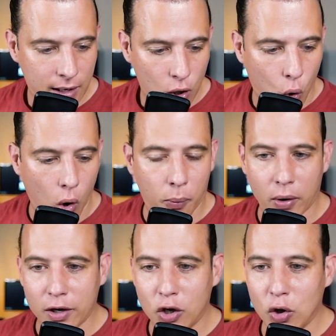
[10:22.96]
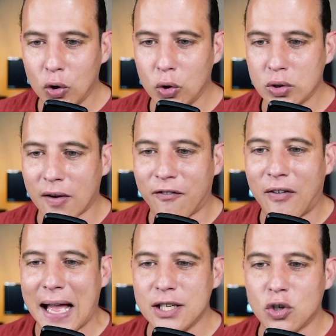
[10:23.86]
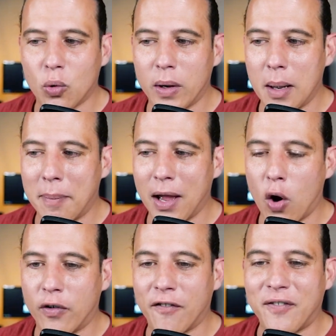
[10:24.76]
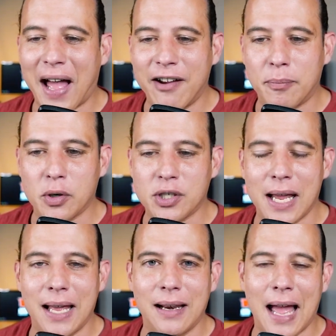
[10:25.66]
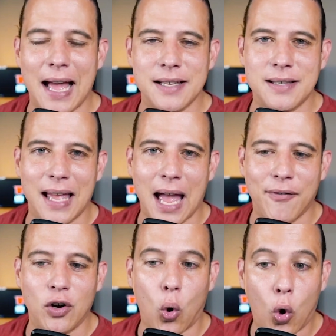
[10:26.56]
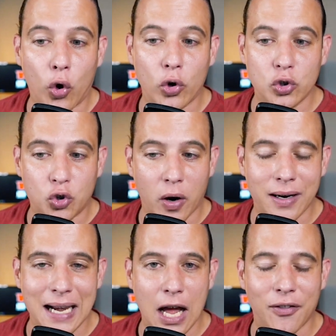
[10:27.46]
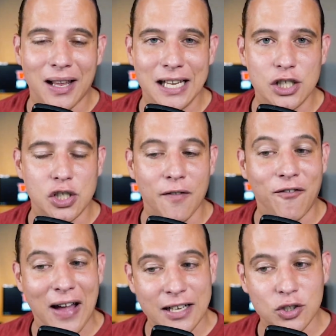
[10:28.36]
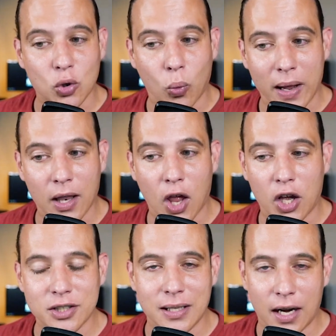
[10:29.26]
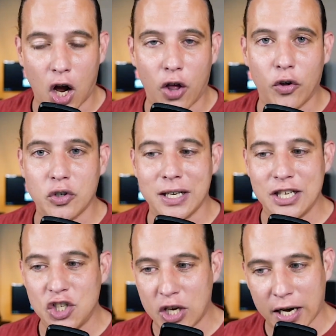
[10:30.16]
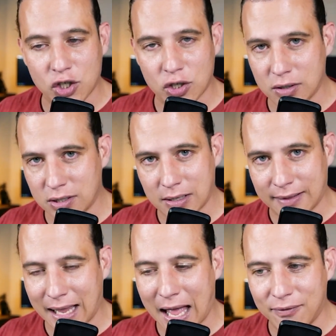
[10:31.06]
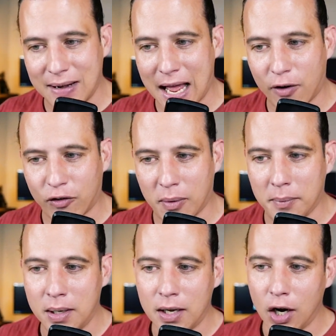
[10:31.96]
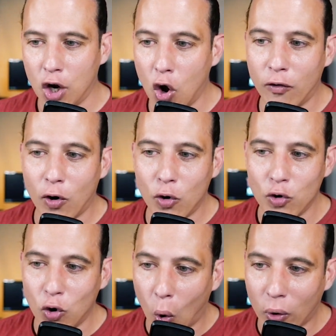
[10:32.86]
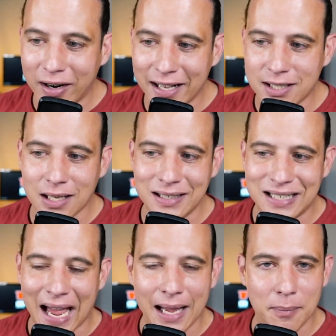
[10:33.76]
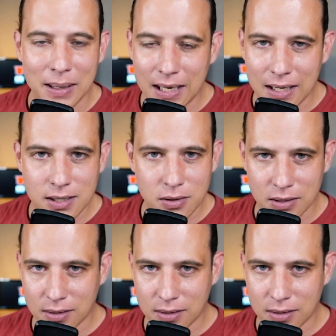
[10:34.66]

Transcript: Corporate news, Pfizer went up by over 5% as they have an oral drug now that leads to faster weight loss than other injections that they have now from Novo Nordisk's diabetes